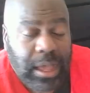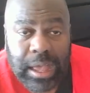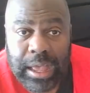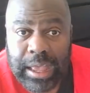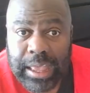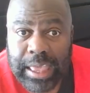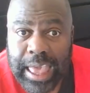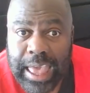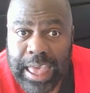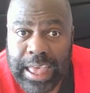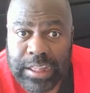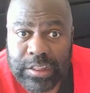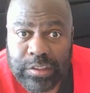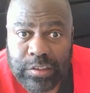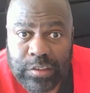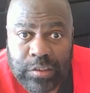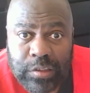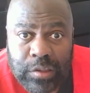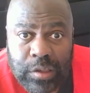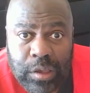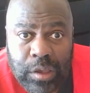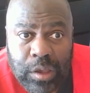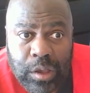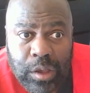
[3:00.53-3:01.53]
against
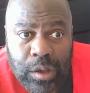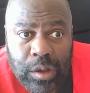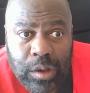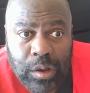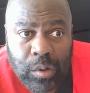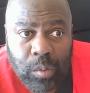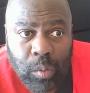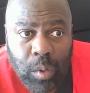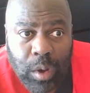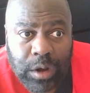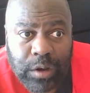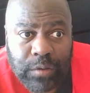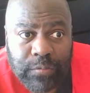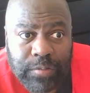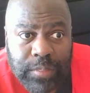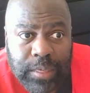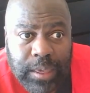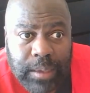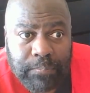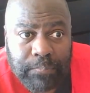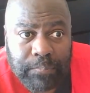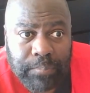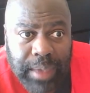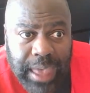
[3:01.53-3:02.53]
one of
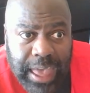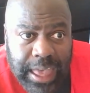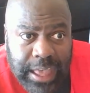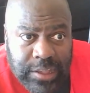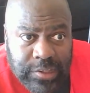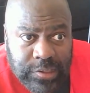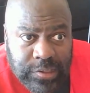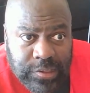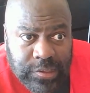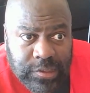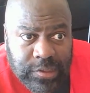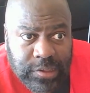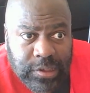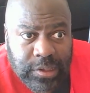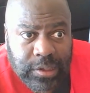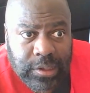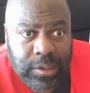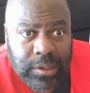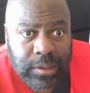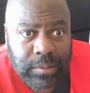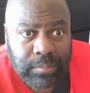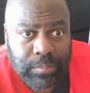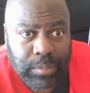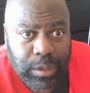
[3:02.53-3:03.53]
the best
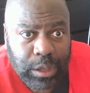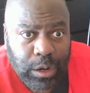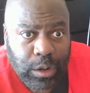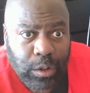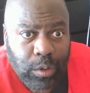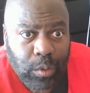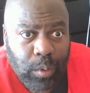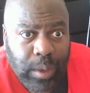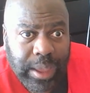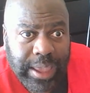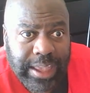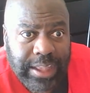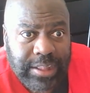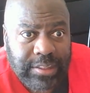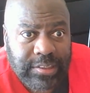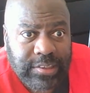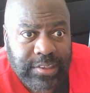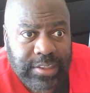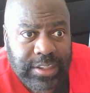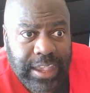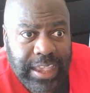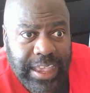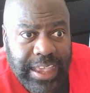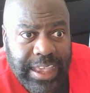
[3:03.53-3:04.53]

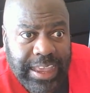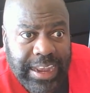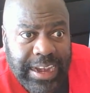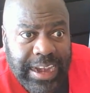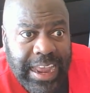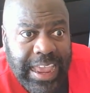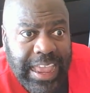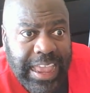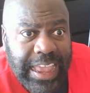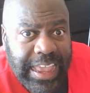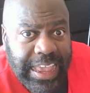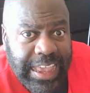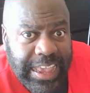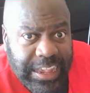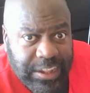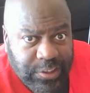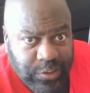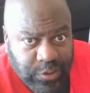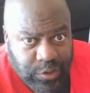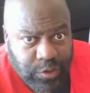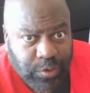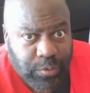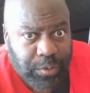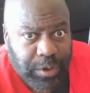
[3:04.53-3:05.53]
middleweights in
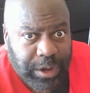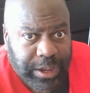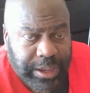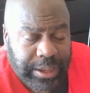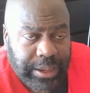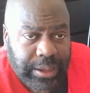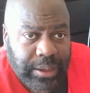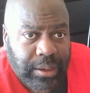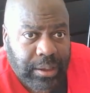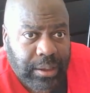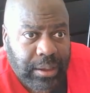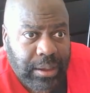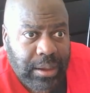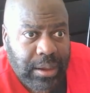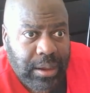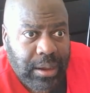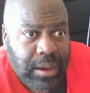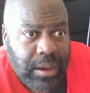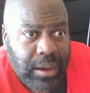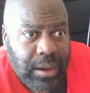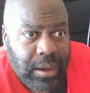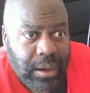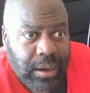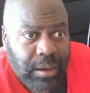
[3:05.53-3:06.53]
history.
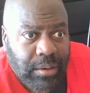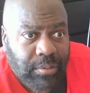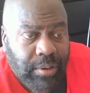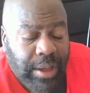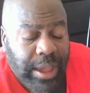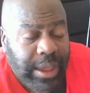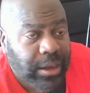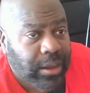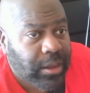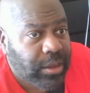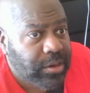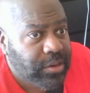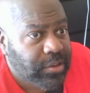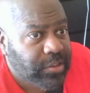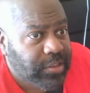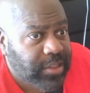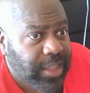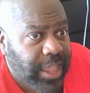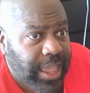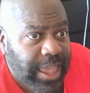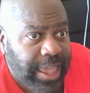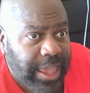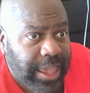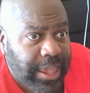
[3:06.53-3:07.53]
Right?
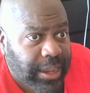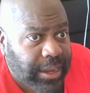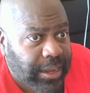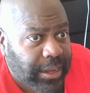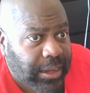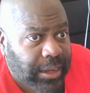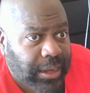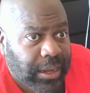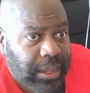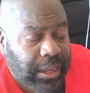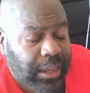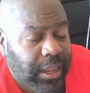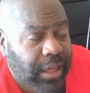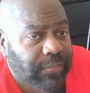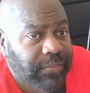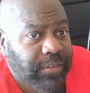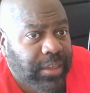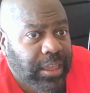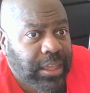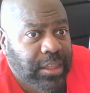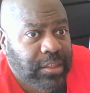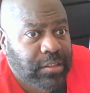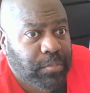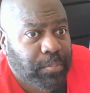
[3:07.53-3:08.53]
Understand,
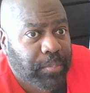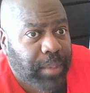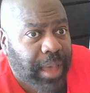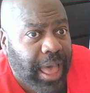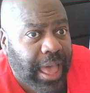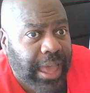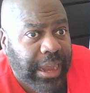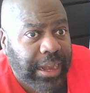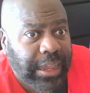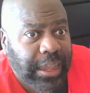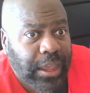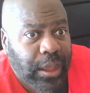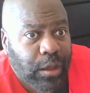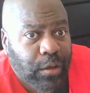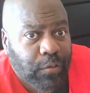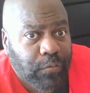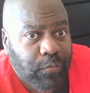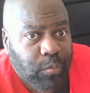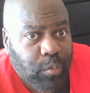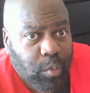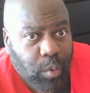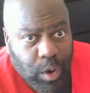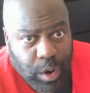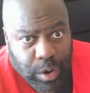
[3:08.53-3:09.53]
Golovkin's body
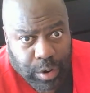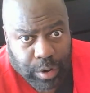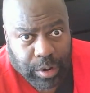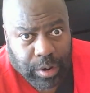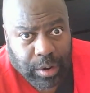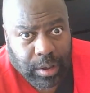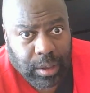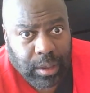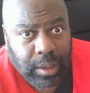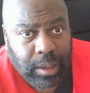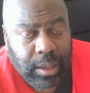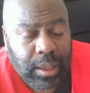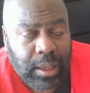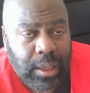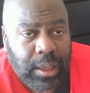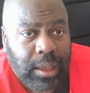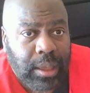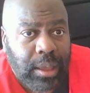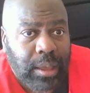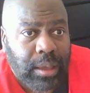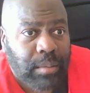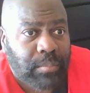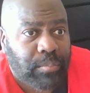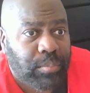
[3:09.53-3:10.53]
of work
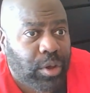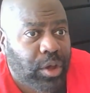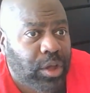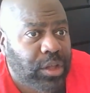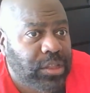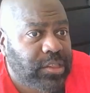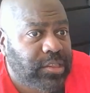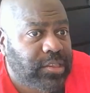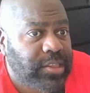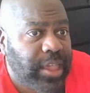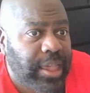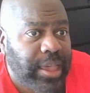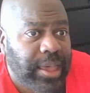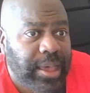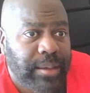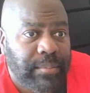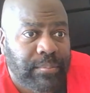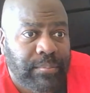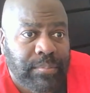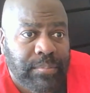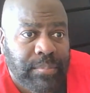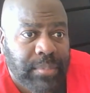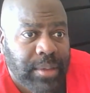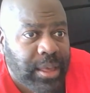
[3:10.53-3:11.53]
puts
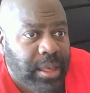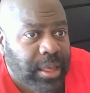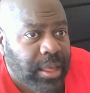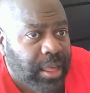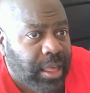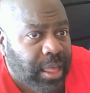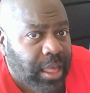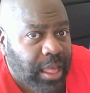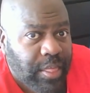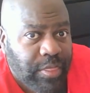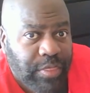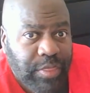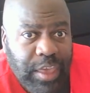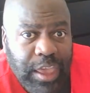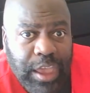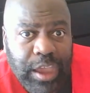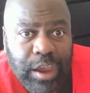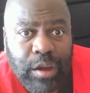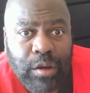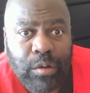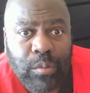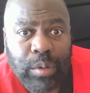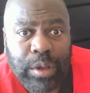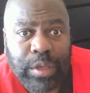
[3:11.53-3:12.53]
him
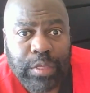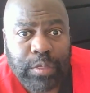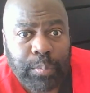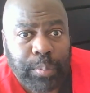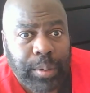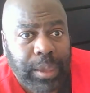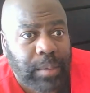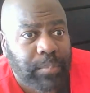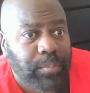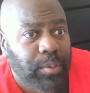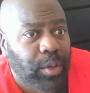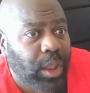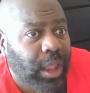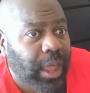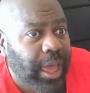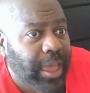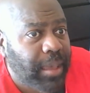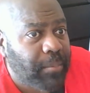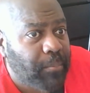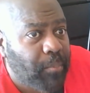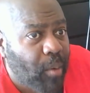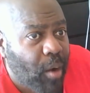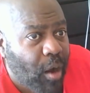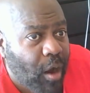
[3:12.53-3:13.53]
there with people
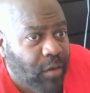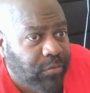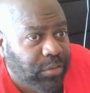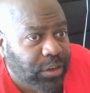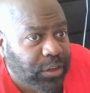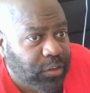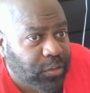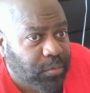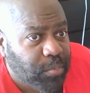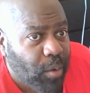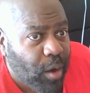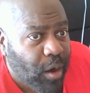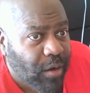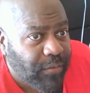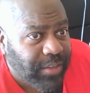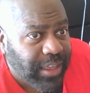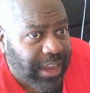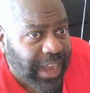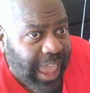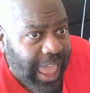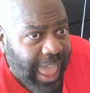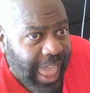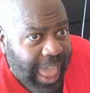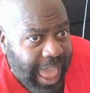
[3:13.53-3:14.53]
like Marvelous Marvin
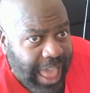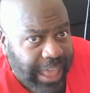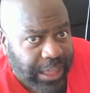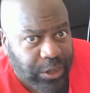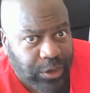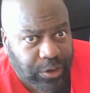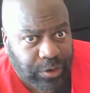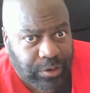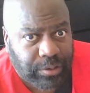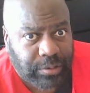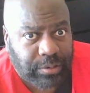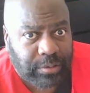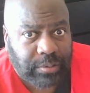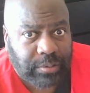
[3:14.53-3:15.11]
Hagler,